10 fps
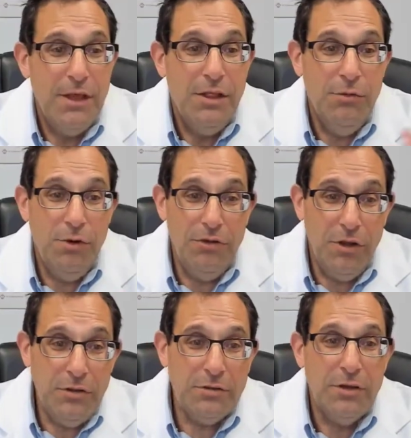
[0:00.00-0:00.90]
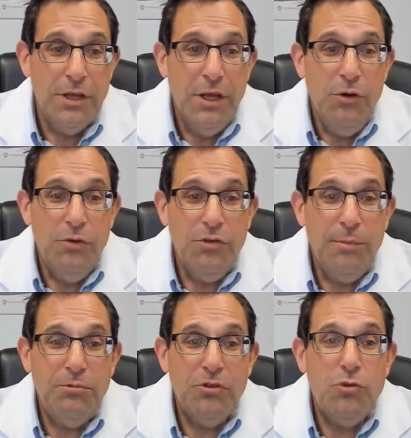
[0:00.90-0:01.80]
The result was
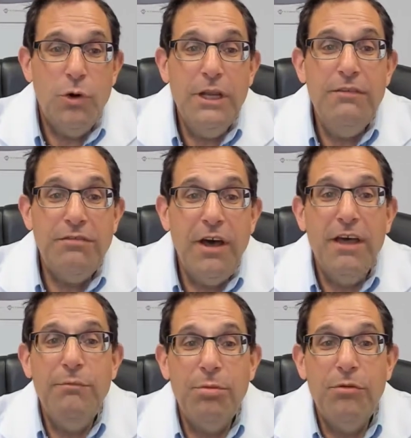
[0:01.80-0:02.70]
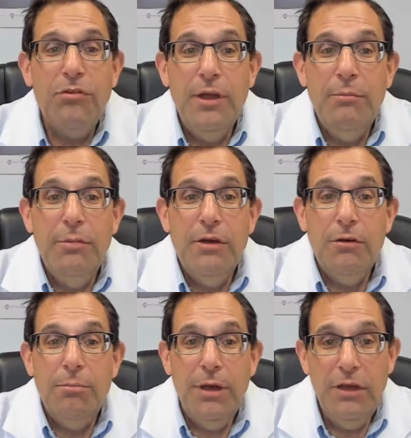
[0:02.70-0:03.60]
up to 25% better
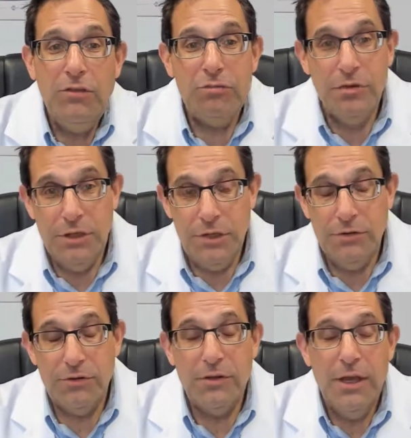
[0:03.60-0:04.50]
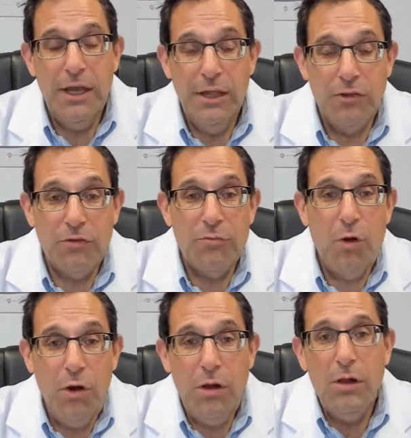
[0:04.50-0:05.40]
paste release in
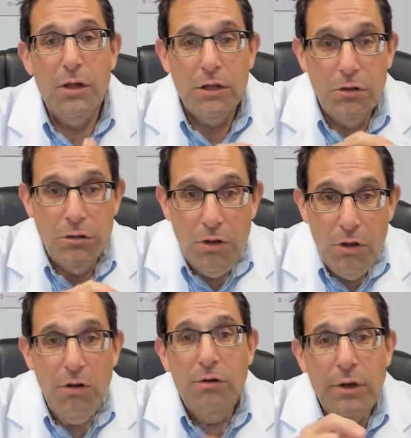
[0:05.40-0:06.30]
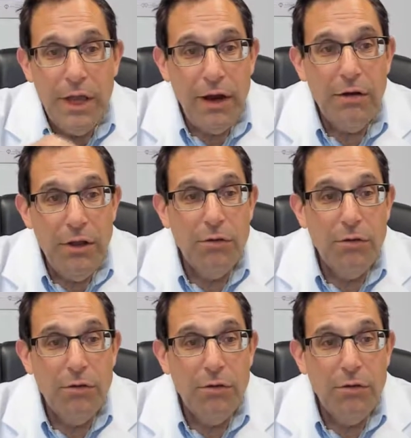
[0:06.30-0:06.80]
small, low area